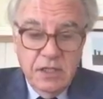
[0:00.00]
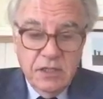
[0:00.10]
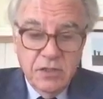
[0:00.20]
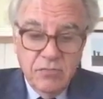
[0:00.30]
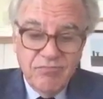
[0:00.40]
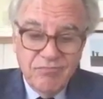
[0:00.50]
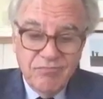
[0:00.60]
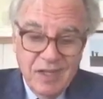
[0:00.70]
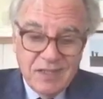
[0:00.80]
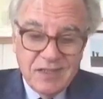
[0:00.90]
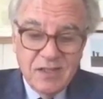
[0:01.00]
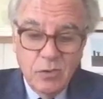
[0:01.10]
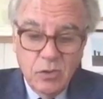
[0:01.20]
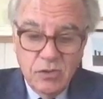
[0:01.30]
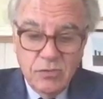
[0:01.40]
So that's the
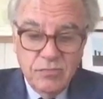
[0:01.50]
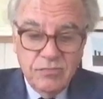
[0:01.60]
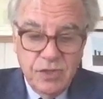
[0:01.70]
whole